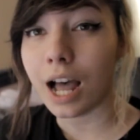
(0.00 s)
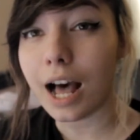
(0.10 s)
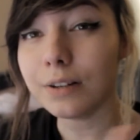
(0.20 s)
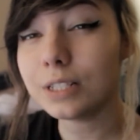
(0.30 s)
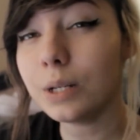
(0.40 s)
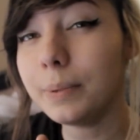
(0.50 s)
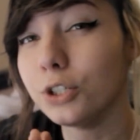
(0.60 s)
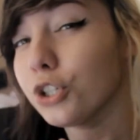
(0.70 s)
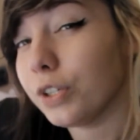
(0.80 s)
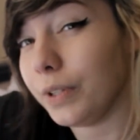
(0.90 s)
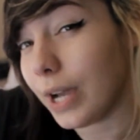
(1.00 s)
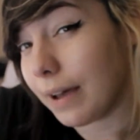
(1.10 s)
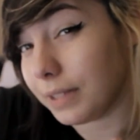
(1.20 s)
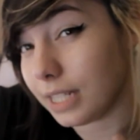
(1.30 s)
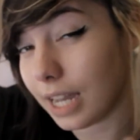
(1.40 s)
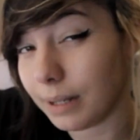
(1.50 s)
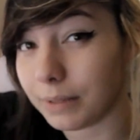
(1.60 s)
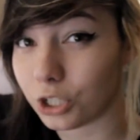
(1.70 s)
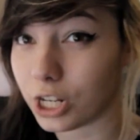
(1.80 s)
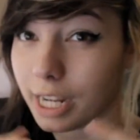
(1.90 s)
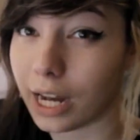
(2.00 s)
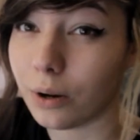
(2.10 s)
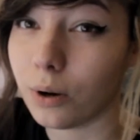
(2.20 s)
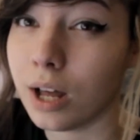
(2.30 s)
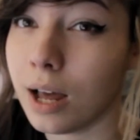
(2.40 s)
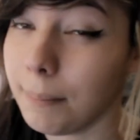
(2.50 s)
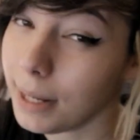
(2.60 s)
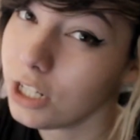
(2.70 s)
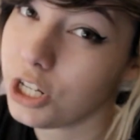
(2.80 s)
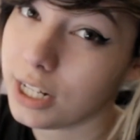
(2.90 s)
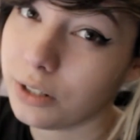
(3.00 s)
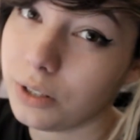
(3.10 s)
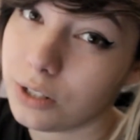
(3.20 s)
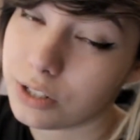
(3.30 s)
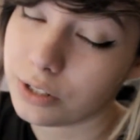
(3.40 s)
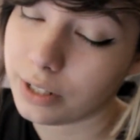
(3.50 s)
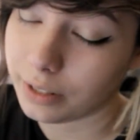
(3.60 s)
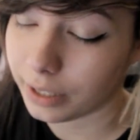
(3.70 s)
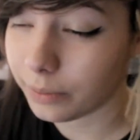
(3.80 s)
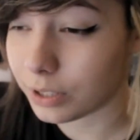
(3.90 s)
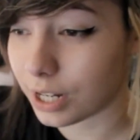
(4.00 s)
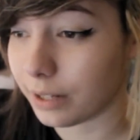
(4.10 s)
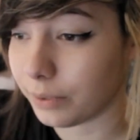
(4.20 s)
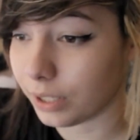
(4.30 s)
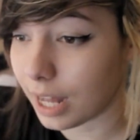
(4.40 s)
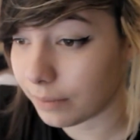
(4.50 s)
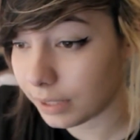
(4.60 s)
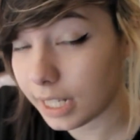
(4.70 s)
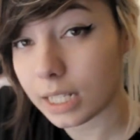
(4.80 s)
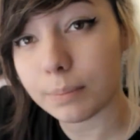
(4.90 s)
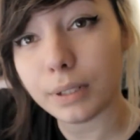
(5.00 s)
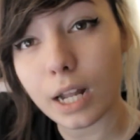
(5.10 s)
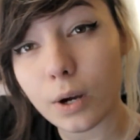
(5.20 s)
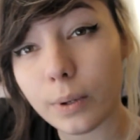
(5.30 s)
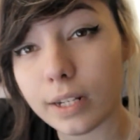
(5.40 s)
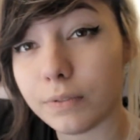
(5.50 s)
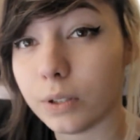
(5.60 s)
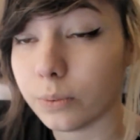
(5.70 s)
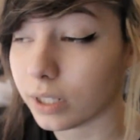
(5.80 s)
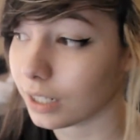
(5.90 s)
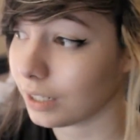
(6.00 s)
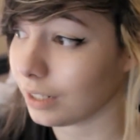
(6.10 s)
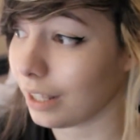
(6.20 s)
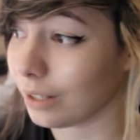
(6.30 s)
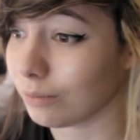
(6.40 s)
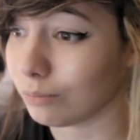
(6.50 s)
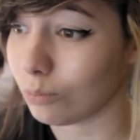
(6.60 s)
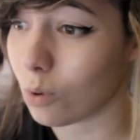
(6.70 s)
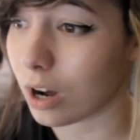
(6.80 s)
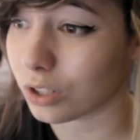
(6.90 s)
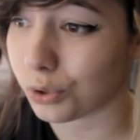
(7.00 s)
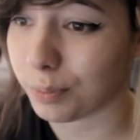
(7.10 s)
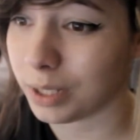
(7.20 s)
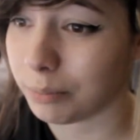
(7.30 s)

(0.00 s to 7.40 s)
Also, be sure if you have the time to check out my channel also down there, which I will have linked below. And if you want to like watch me